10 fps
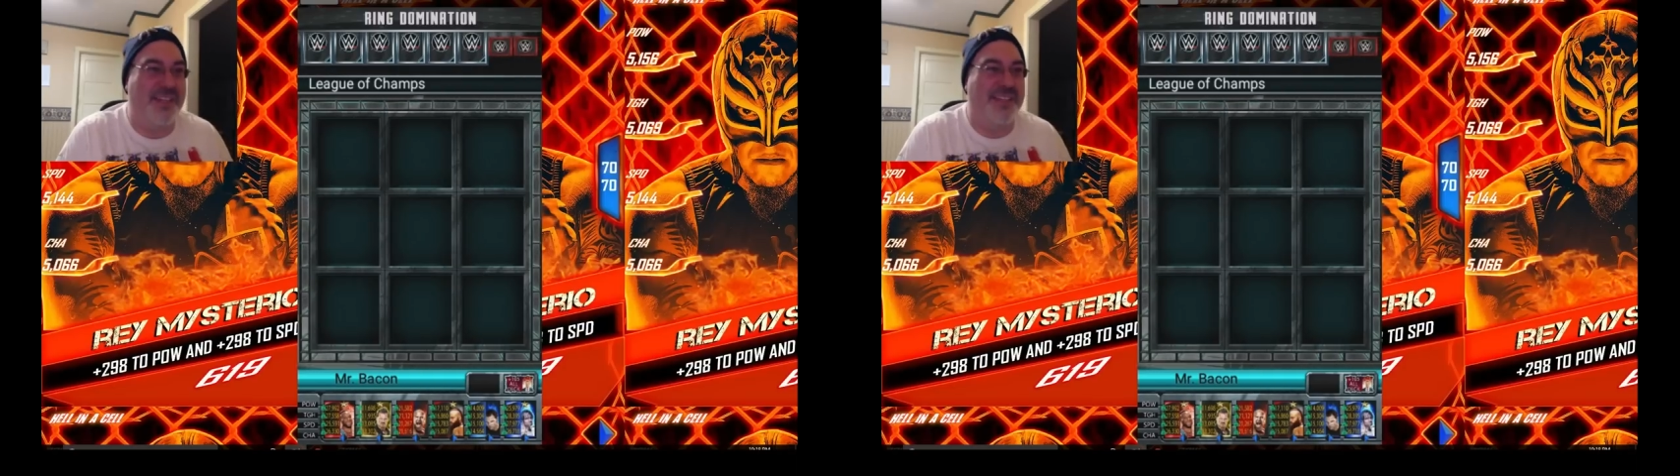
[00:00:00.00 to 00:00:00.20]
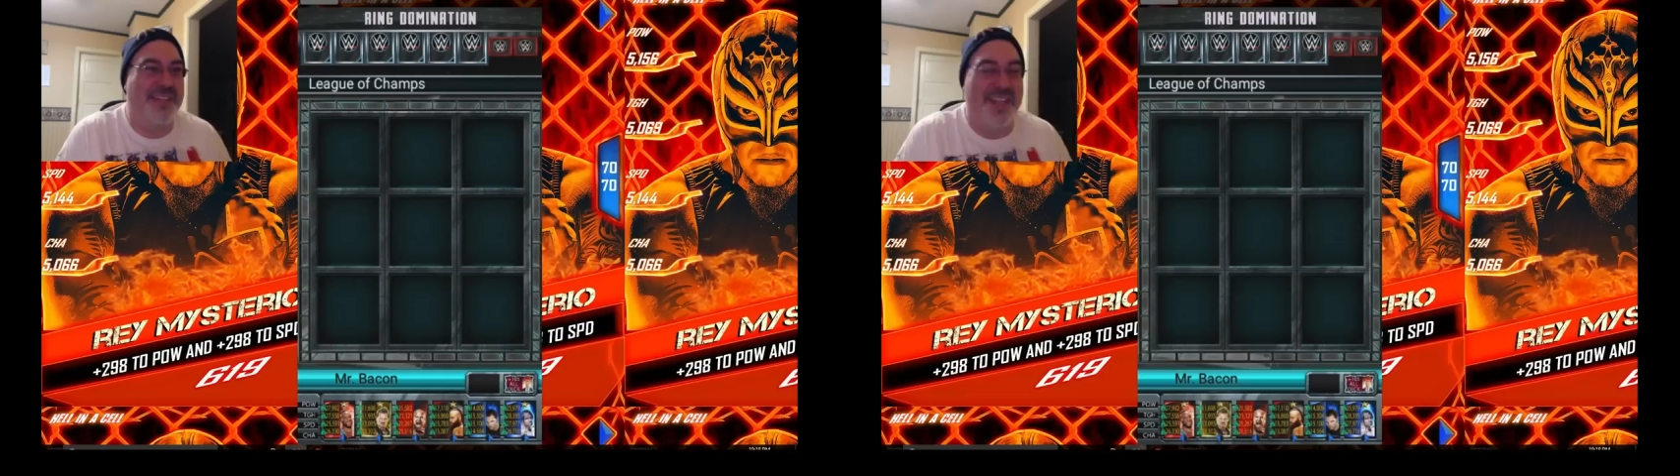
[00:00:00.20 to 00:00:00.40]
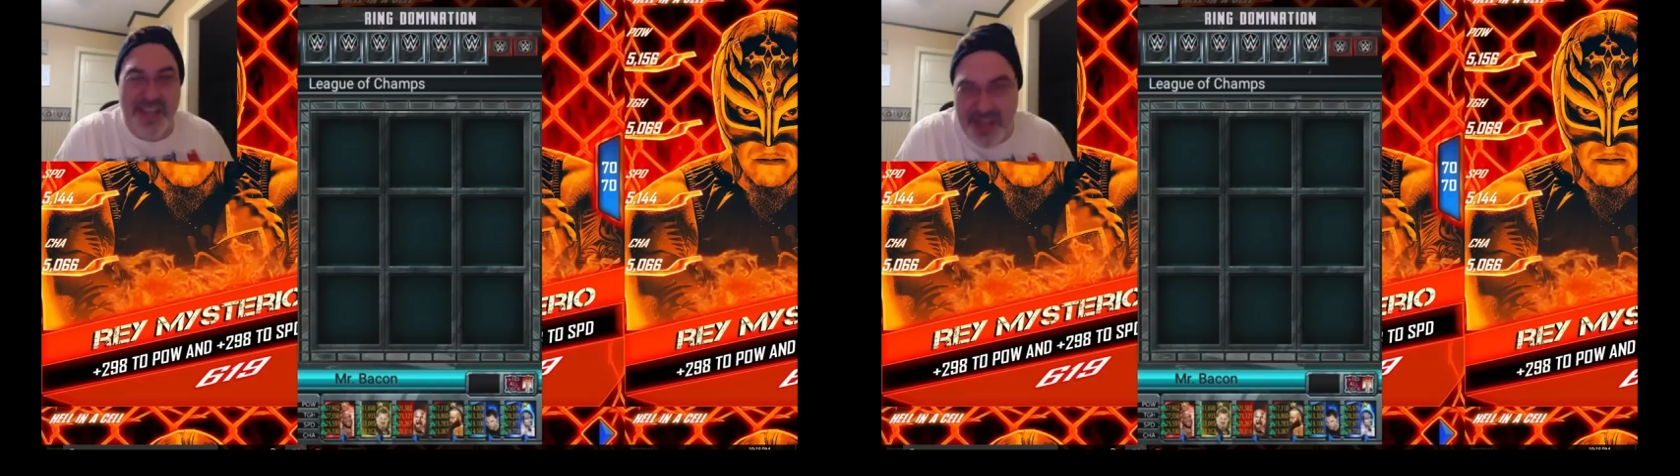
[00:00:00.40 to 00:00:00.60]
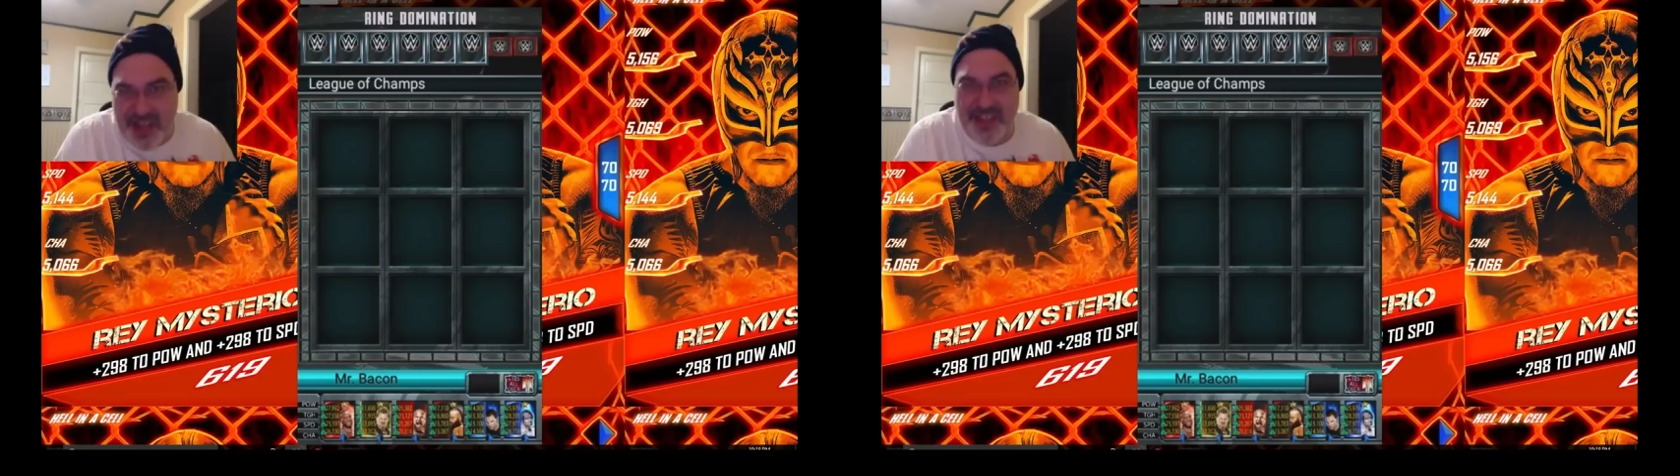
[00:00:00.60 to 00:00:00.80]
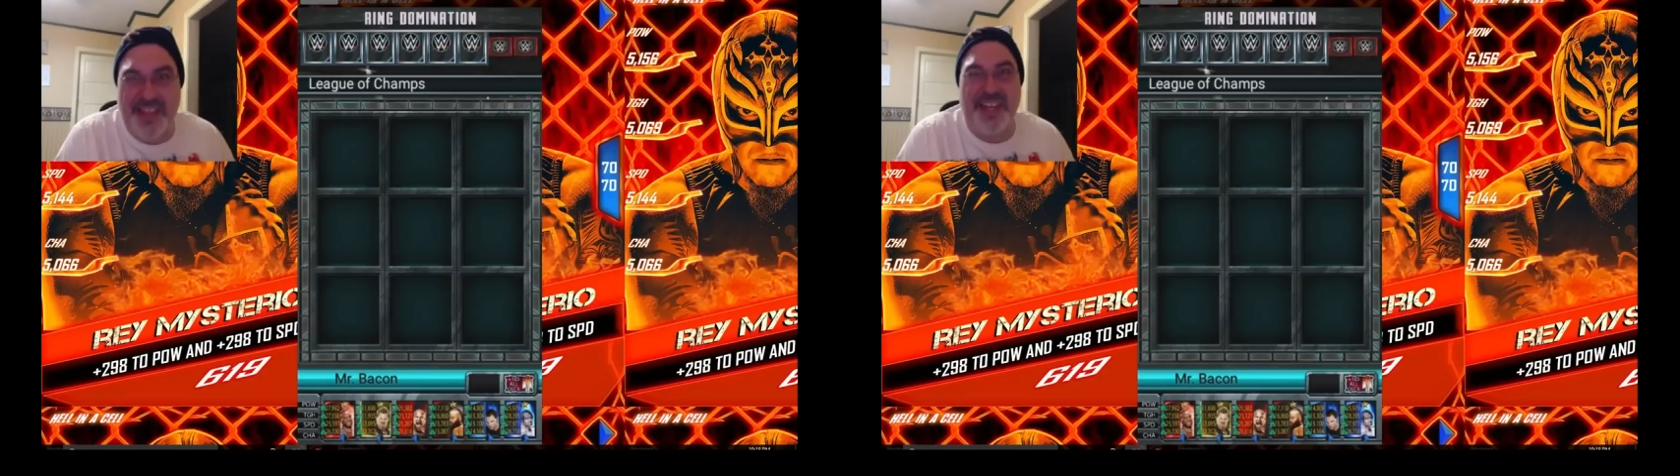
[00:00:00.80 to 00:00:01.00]
and then
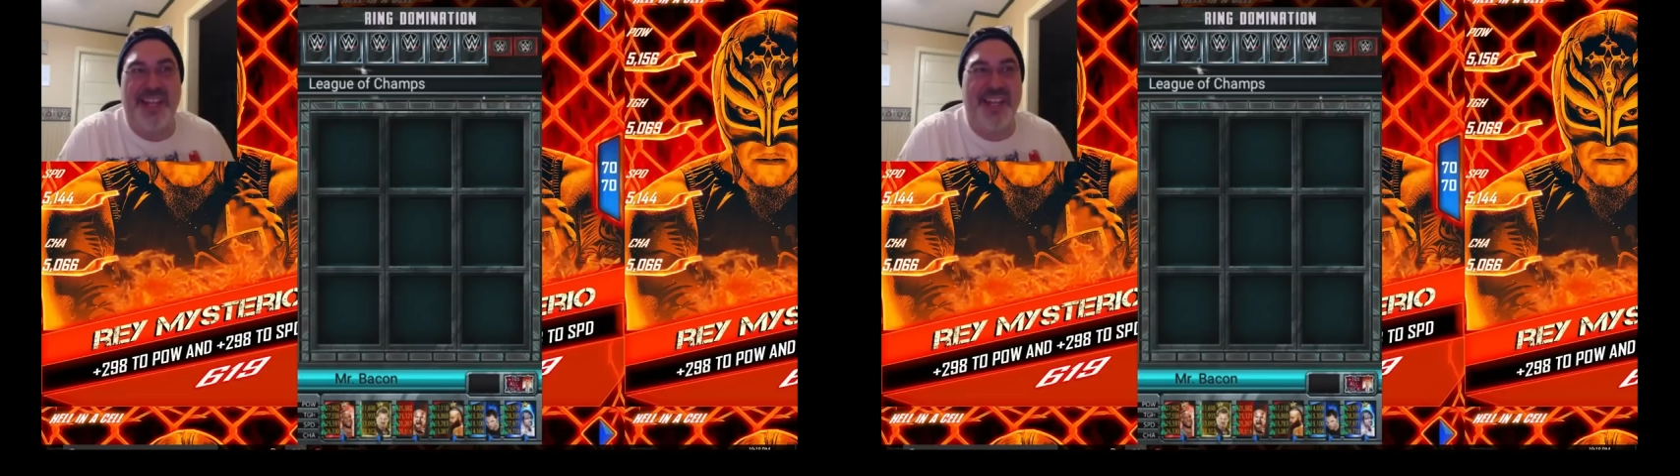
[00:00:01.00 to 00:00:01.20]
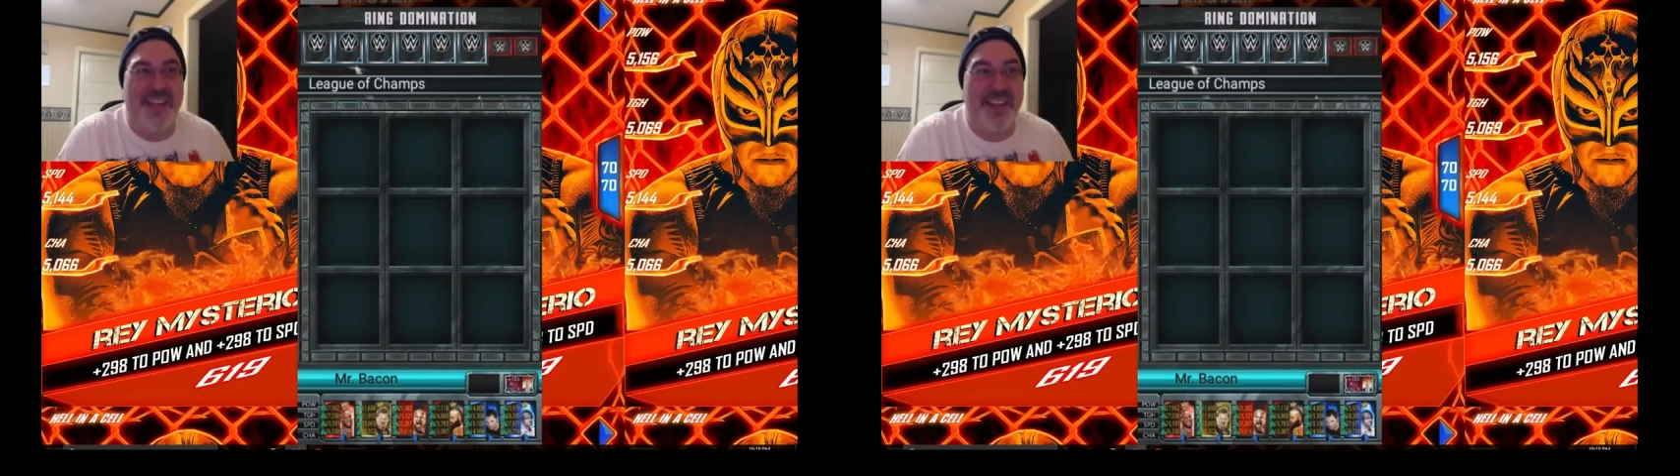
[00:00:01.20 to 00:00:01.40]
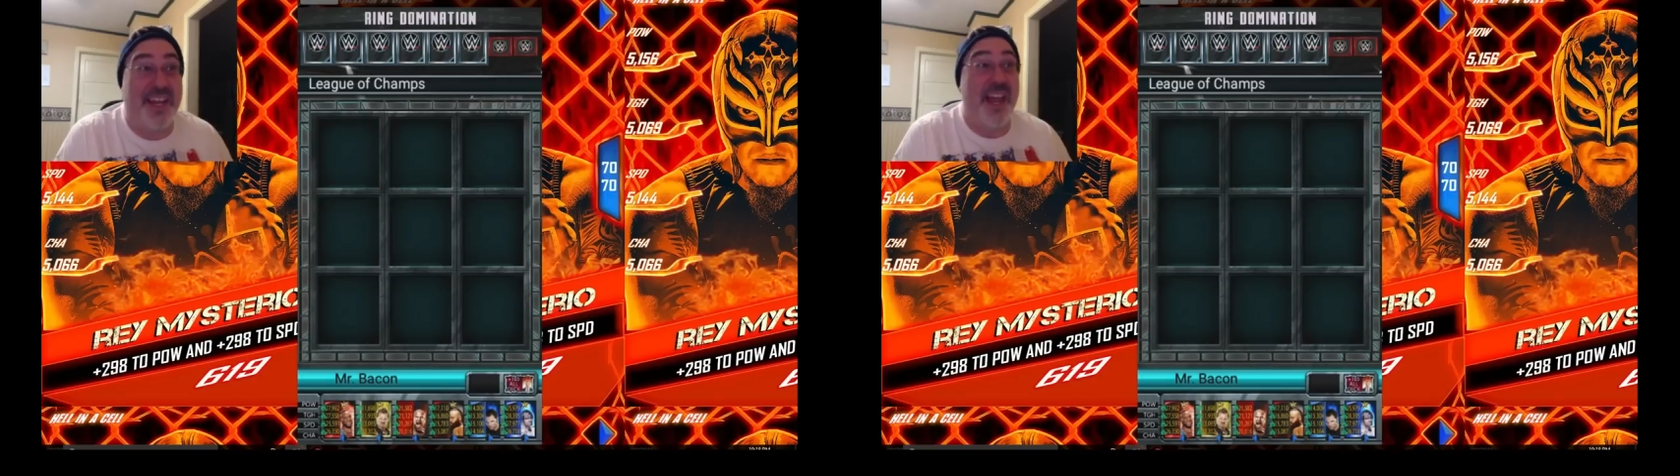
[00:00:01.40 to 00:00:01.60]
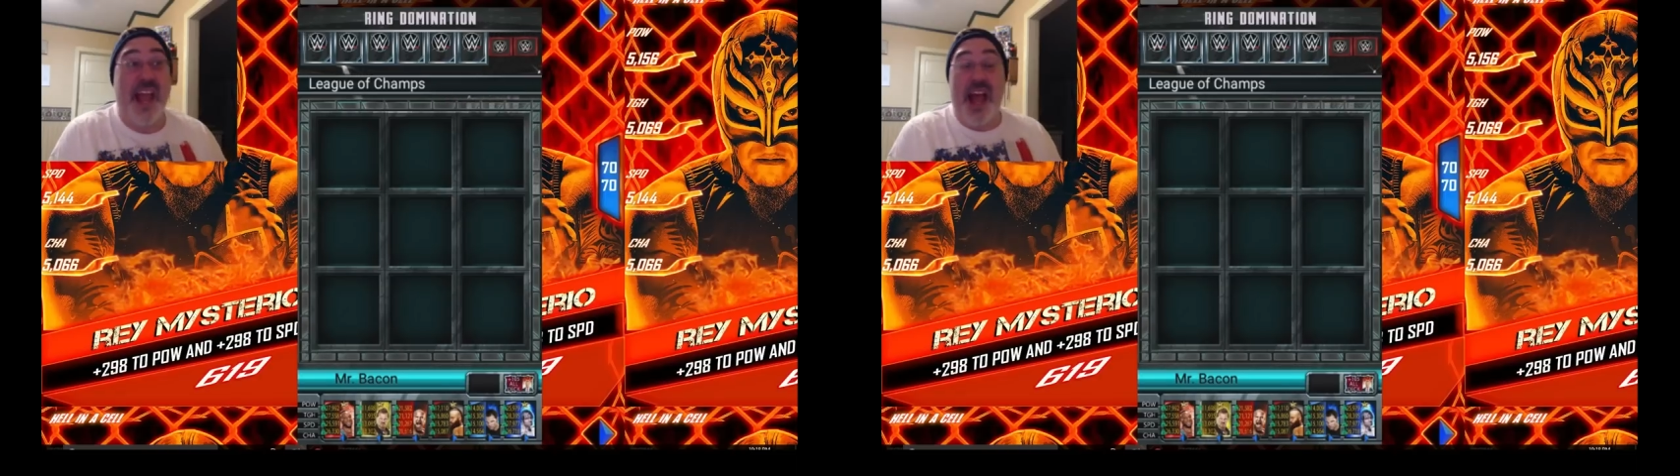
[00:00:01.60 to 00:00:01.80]
another thing and then another thing.